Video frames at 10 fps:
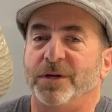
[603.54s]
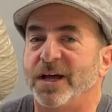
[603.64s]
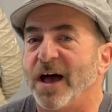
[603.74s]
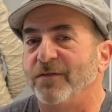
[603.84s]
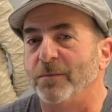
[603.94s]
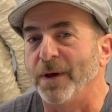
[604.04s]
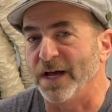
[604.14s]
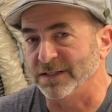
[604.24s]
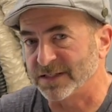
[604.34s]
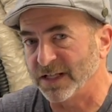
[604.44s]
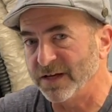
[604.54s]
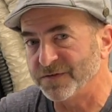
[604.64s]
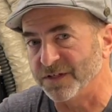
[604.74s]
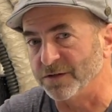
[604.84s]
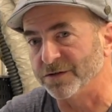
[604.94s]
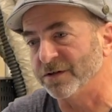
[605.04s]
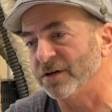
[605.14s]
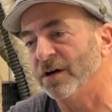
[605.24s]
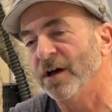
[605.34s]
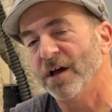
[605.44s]
to have a bad slave
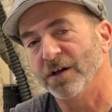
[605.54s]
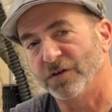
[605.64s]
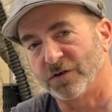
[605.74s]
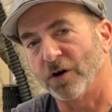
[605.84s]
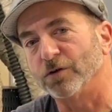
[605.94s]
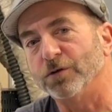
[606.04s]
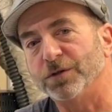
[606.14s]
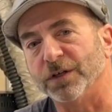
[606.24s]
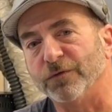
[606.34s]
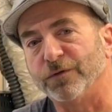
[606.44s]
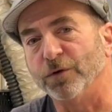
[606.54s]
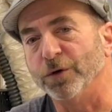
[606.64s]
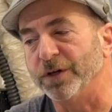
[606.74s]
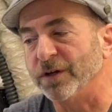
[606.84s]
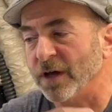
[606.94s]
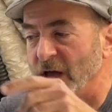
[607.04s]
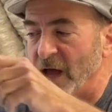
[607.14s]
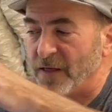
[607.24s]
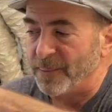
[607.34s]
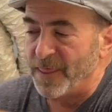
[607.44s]
cylinder. You start losing fluid,
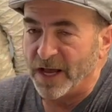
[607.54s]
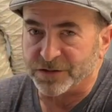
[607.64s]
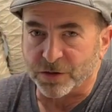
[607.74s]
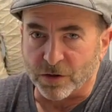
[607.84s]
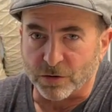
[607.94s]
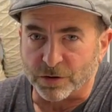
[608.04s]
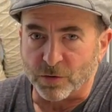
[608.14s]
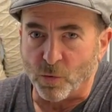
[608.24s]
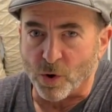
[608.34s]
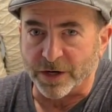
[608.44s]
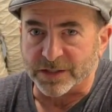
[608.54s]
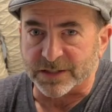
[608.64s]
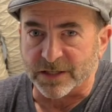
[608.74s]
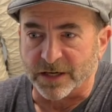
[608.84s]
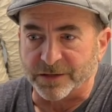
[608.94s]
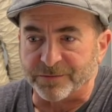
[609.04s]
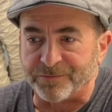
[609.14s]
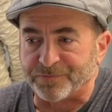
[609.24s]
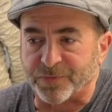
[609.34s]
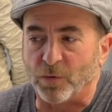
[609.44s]
that's your early warning sign.
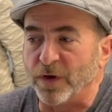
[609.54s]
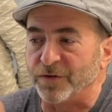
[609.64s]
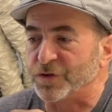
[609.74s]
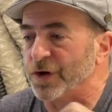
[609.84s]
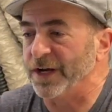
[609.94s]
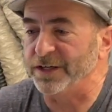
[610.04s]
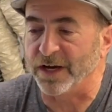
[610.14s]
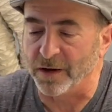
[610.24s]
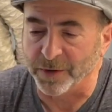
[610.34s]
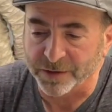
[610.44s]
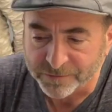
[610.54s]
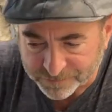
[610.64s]
We have a train coming.